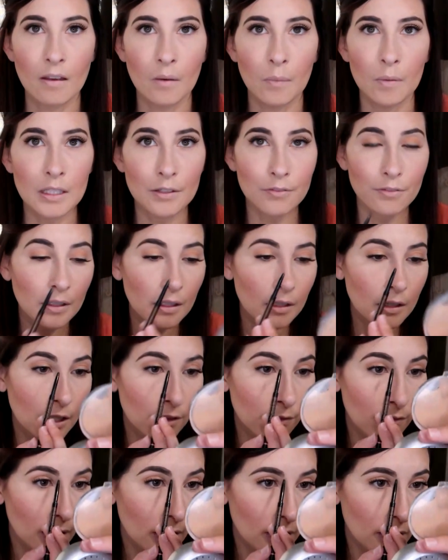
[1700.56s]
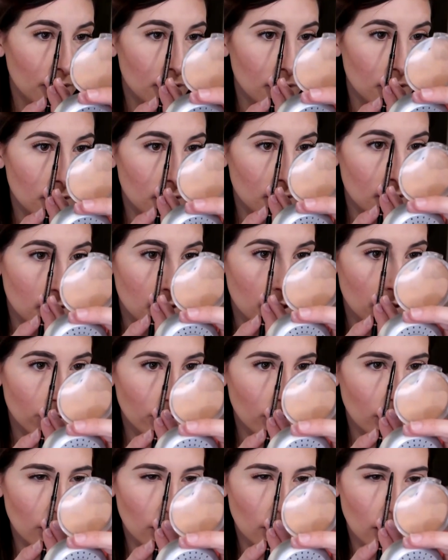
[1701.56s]
We definitely live a
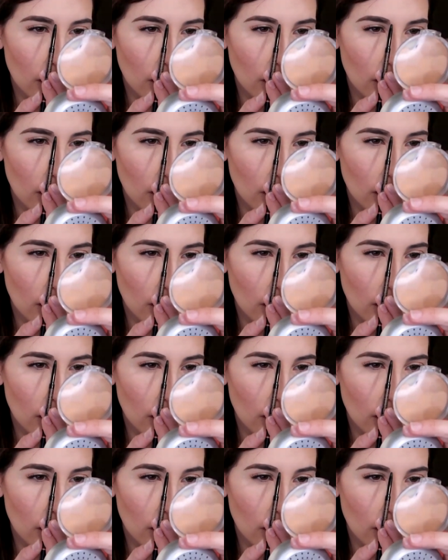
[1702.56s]
different